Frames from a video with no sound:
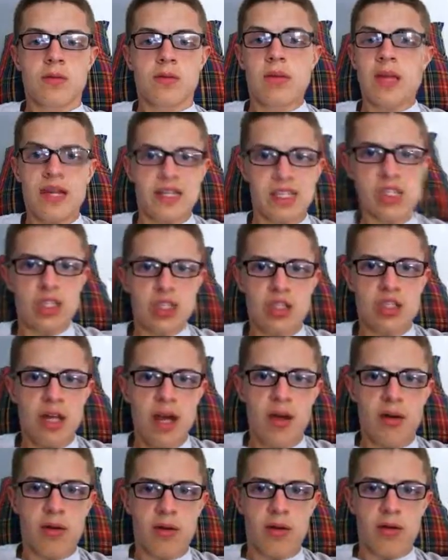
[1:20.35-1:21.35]
Yeah, she's
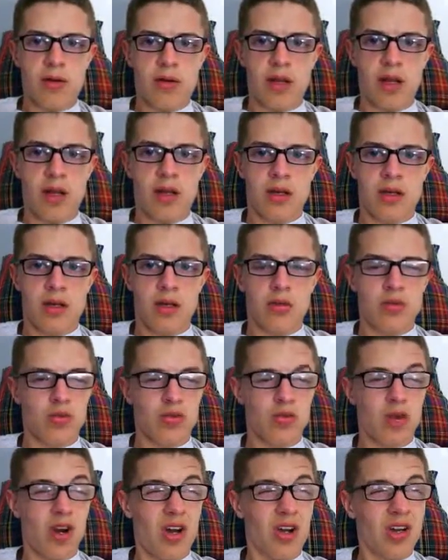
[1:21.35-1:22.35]
down in
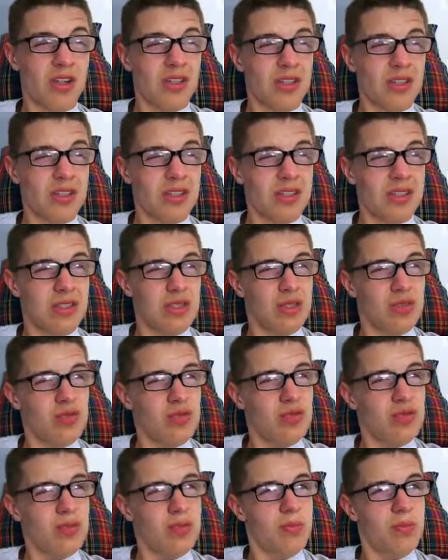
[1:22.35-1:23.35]
Indian
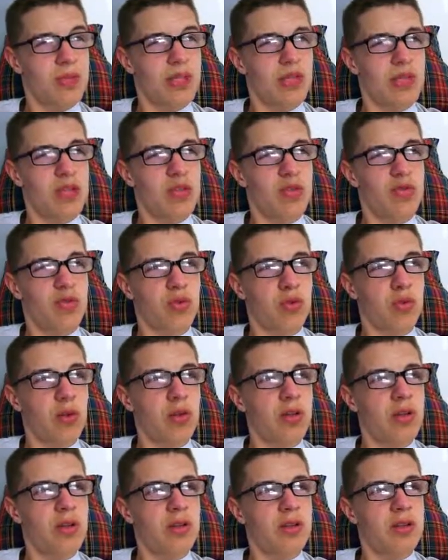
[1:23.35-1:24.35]
Rocks Beach,
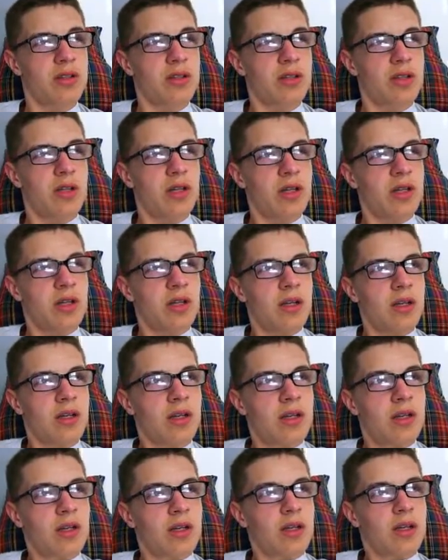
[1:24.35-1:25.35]
Florida.
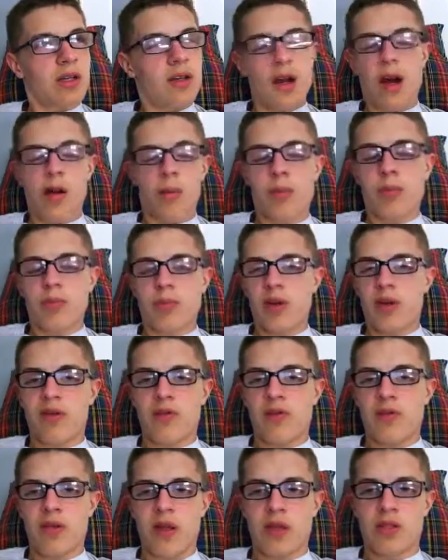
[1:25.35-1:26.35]
I'll,
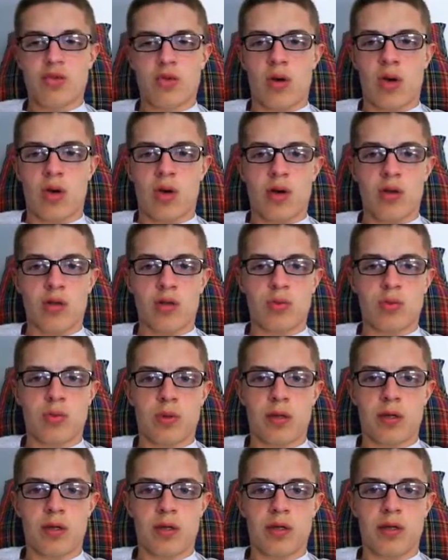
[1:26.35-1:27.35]
if that's wrong, I'll just
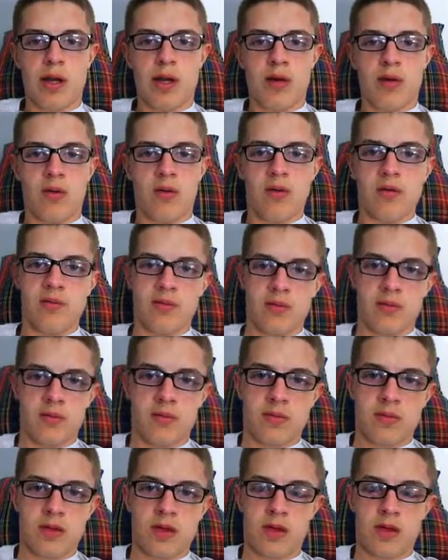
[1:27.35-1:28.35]
put it down.
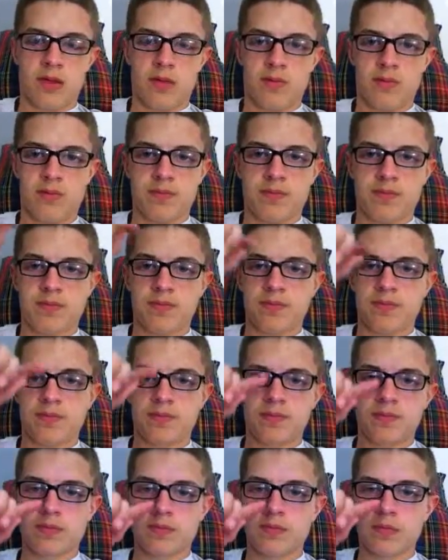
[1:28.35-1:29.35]
Um,
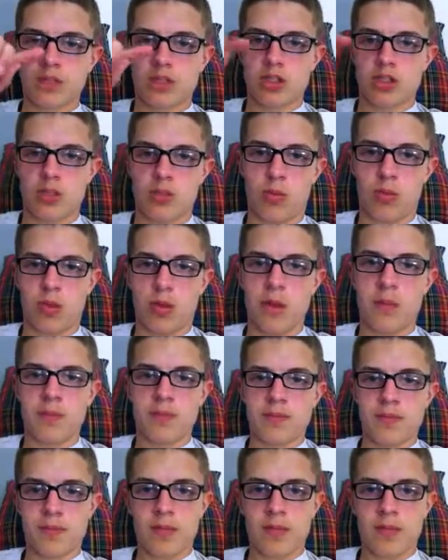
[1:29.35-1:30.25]
somewhere.